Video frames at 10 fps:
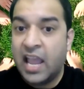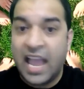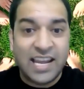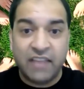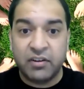
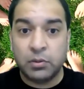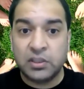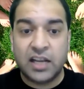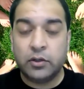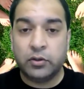And Neville will
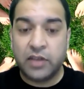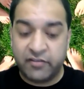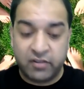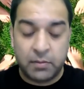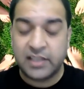tell you.
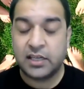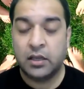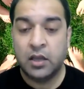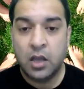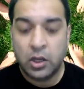Neville might say,
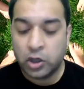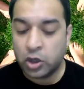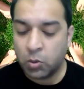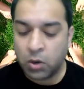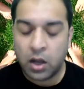you
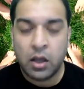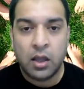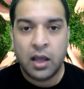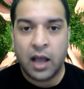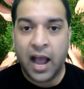know what?
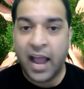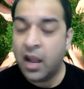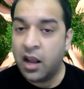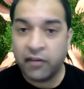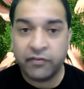I
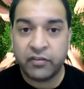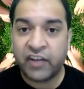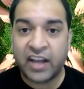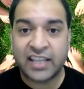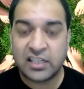love the
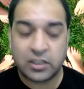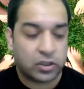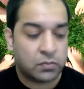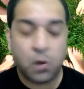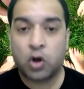fact that it's a
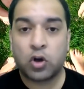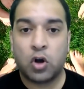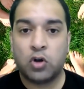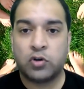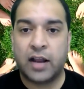smart
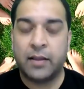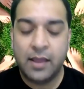contract.